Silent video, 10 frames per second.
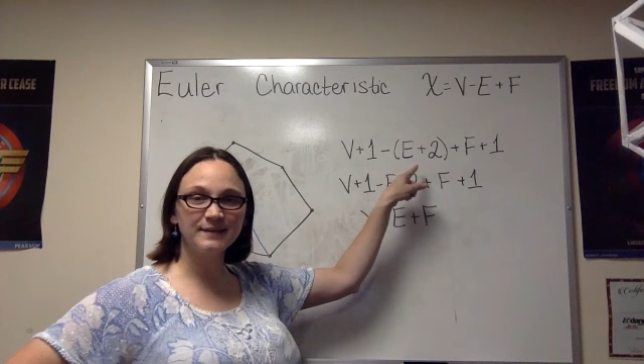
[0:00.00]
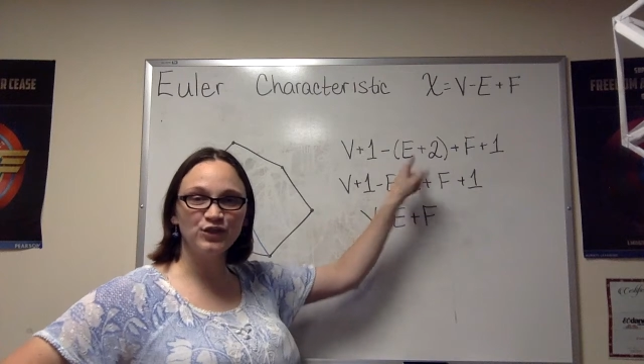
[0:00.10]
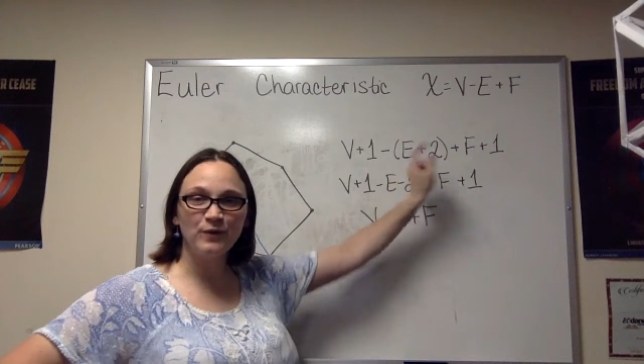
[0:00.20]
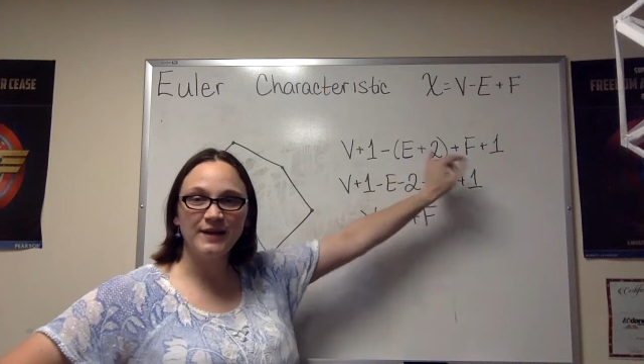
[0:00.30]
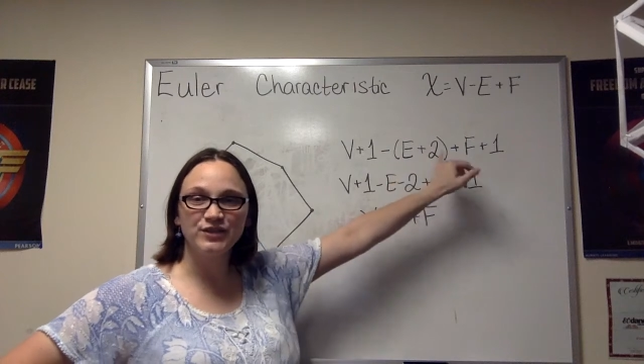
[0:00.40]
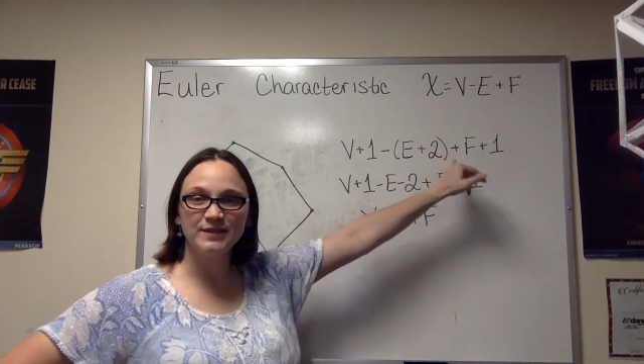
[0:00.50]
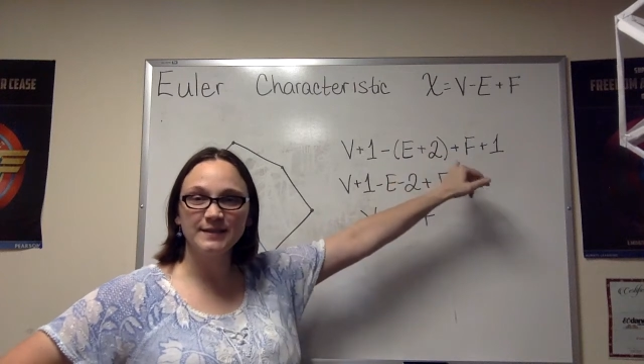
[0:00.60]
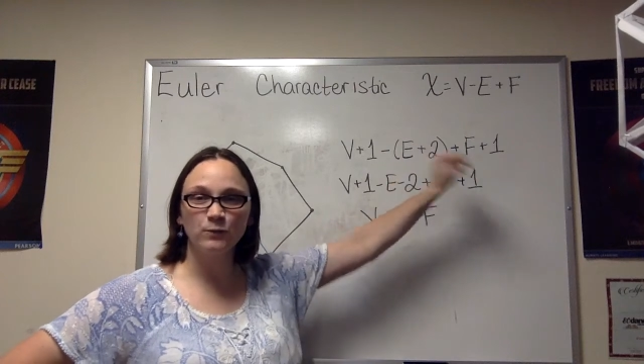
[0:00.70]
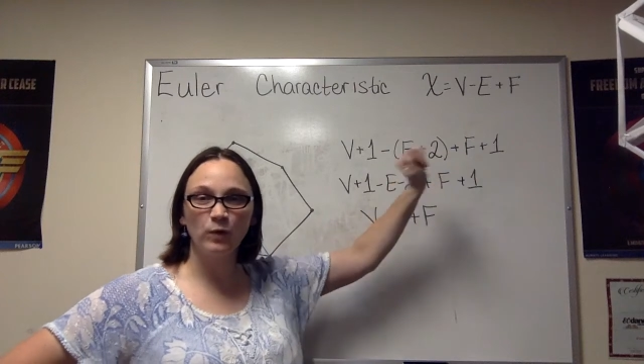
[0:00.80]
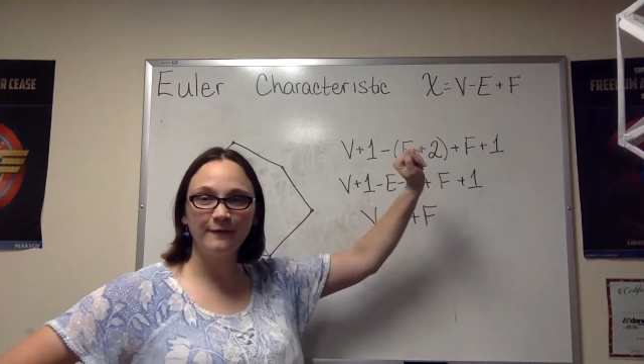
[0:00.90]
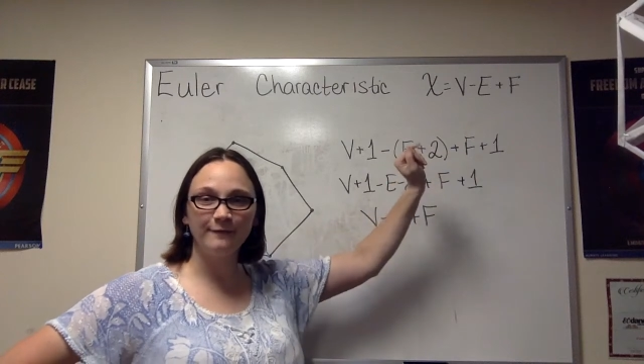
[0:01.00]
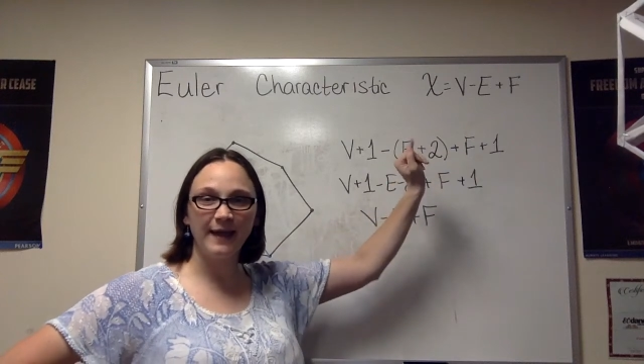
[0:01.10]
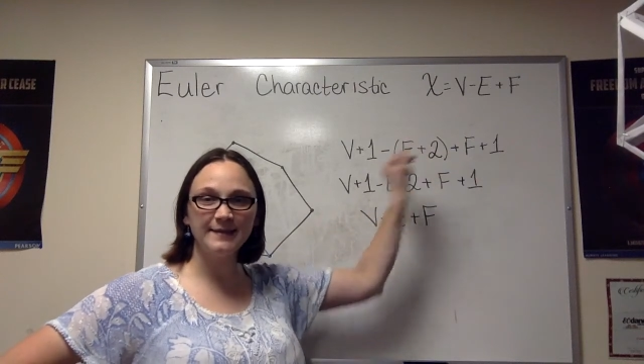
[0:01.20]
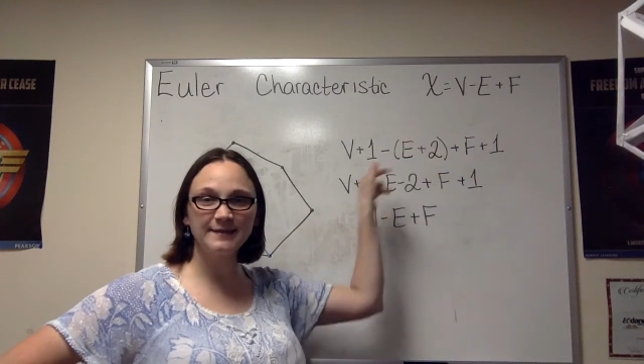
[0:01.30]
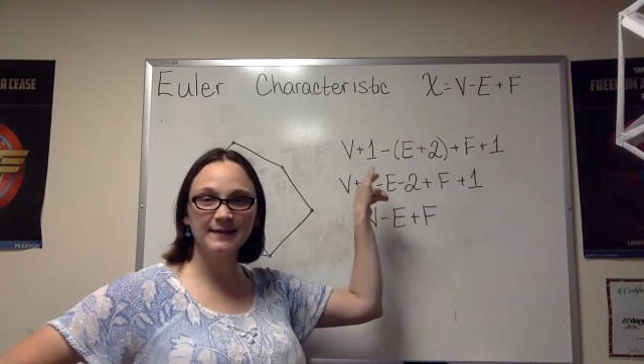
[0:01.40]
2 edges, and 1
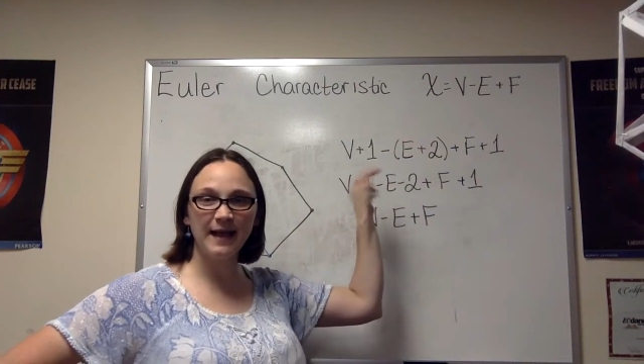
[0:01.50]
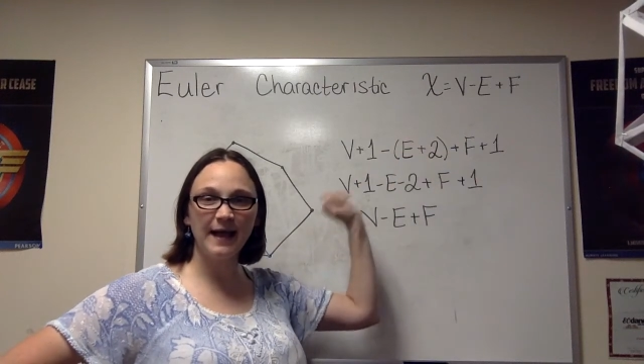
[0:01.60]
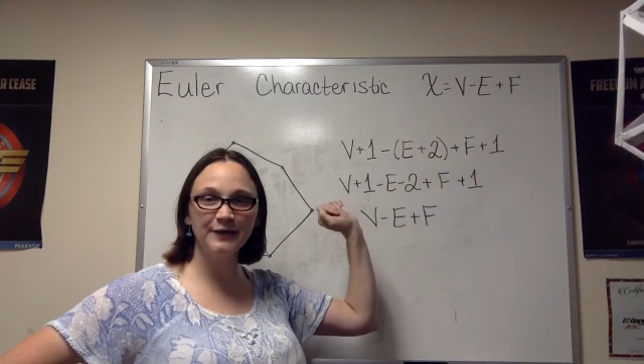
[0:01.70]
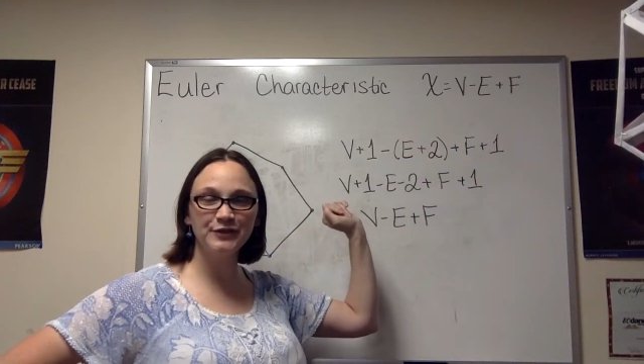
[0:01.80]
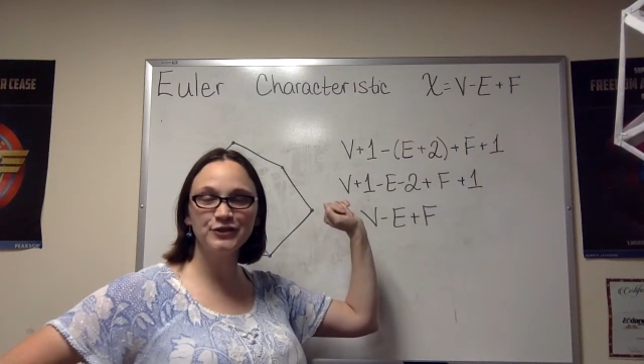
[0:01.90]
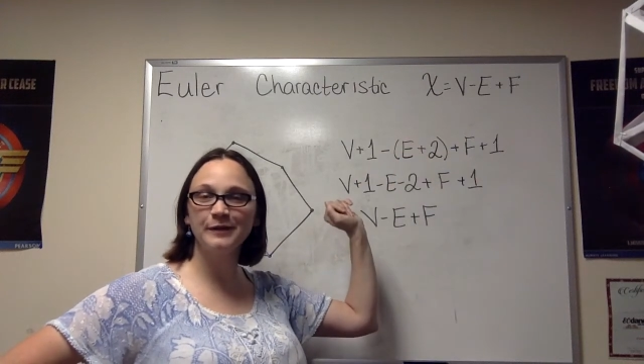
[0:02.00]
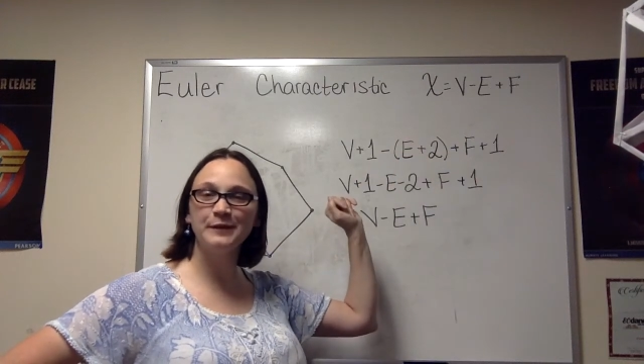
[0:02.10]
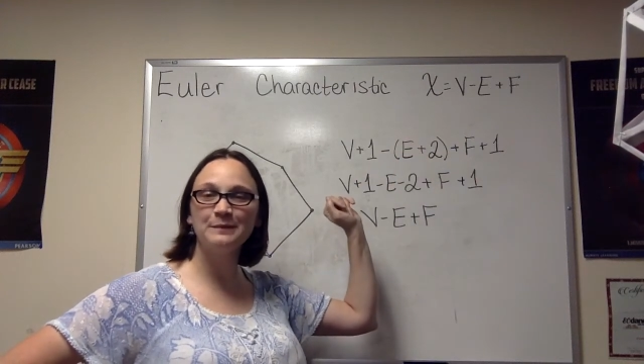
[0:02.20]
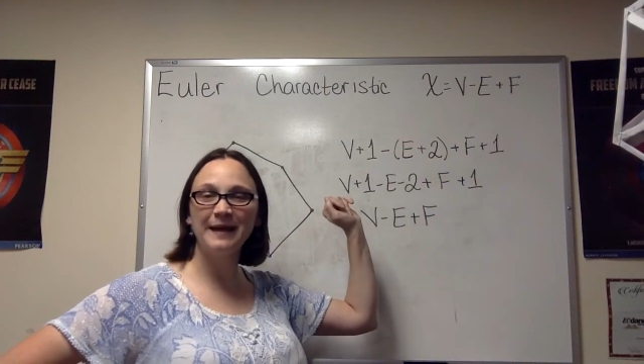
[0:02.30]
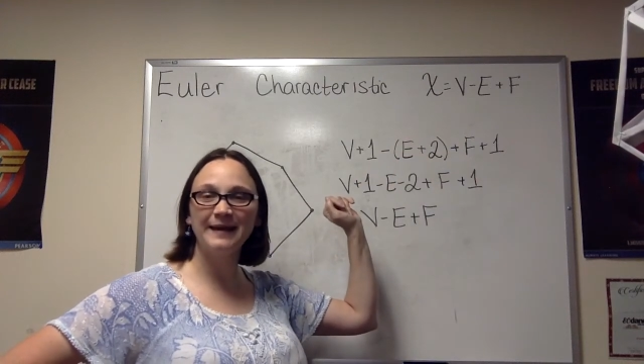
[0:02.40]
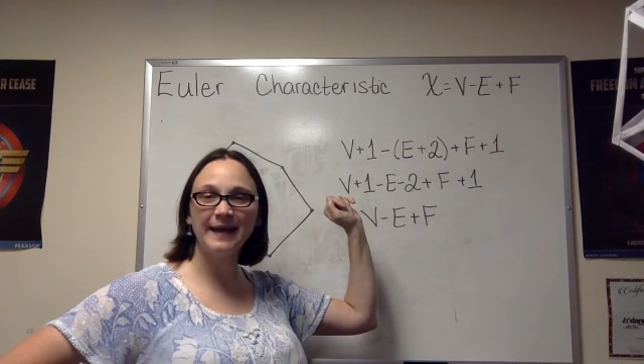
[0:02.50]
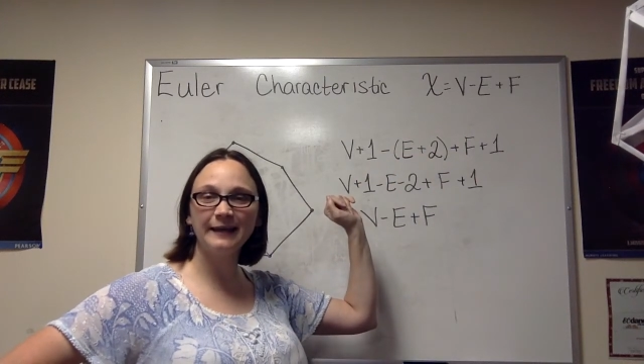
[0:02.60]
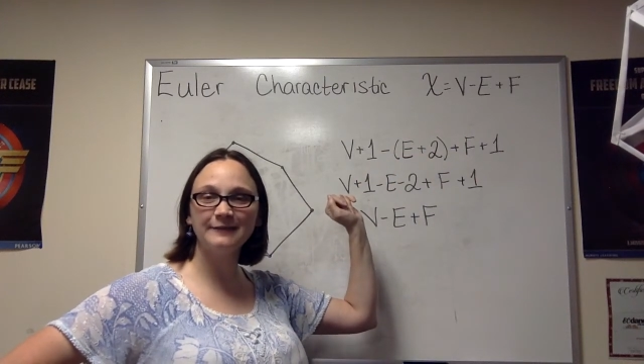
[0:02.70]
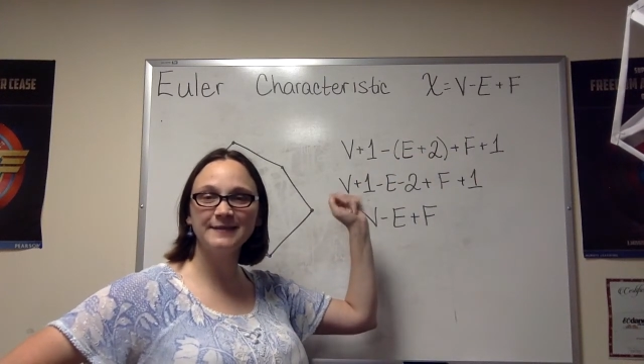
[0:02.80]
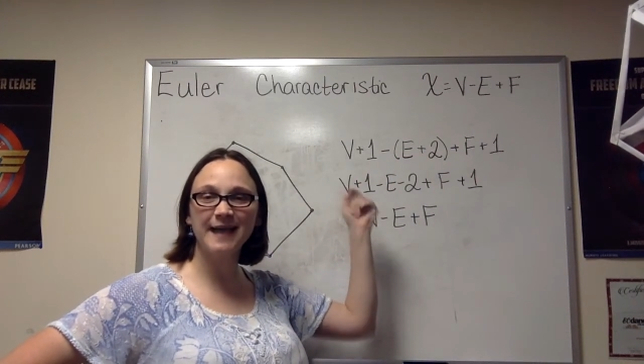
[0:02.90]
face, I'll distribute my
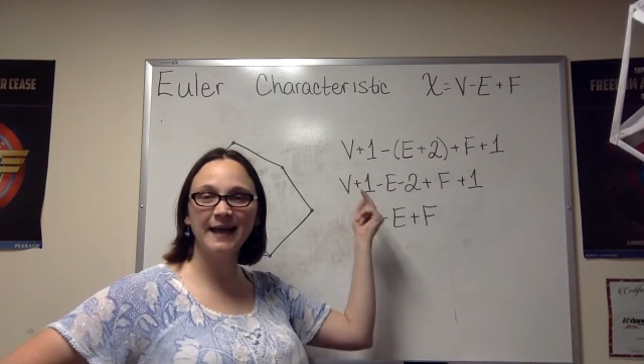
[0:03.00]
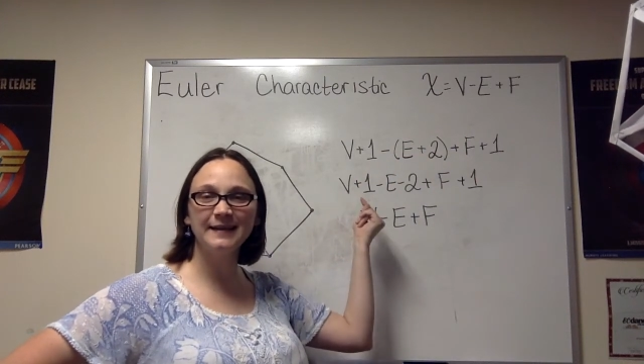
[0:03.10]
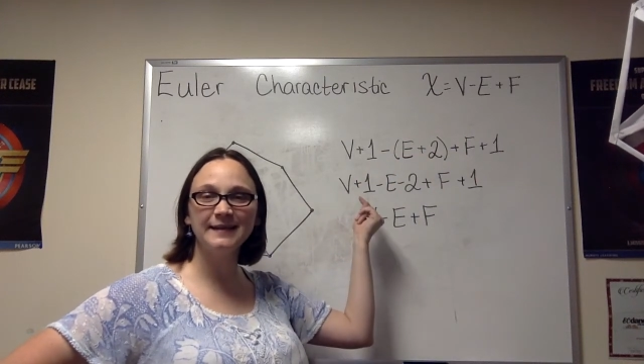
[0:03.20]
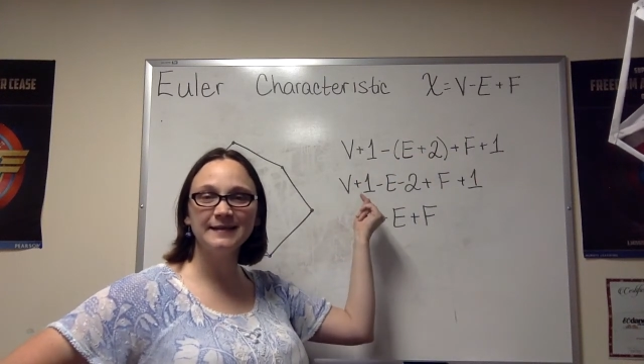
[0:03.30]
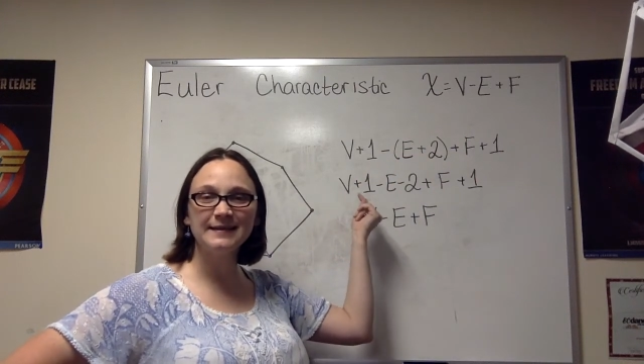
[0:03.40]
negative sign.